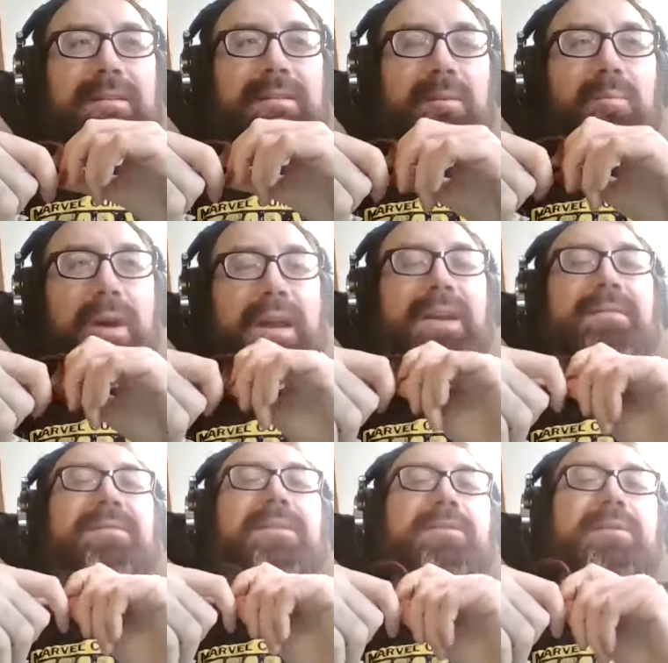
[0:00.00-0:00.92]
the
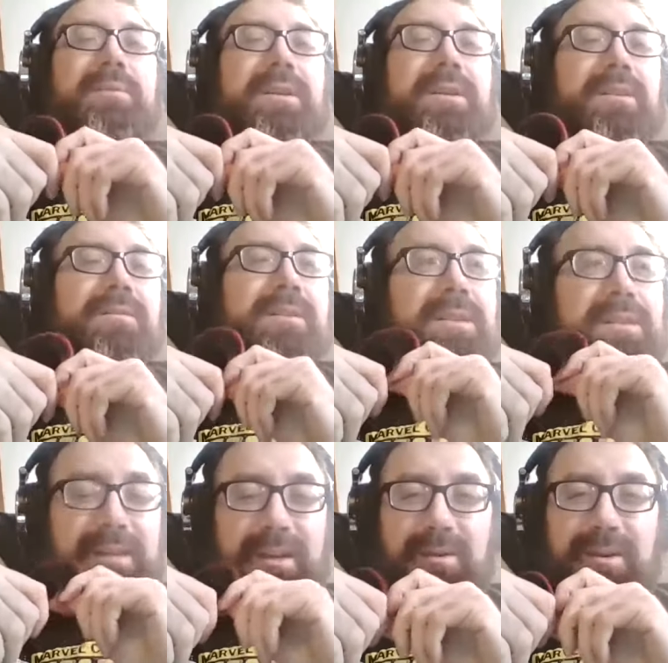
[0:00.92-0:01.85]
wife goes to work at a real
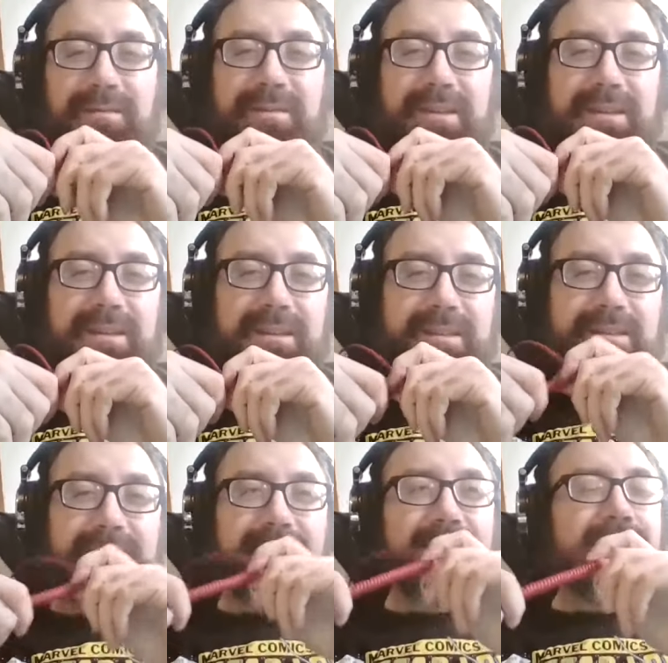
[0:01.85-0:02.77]
estate office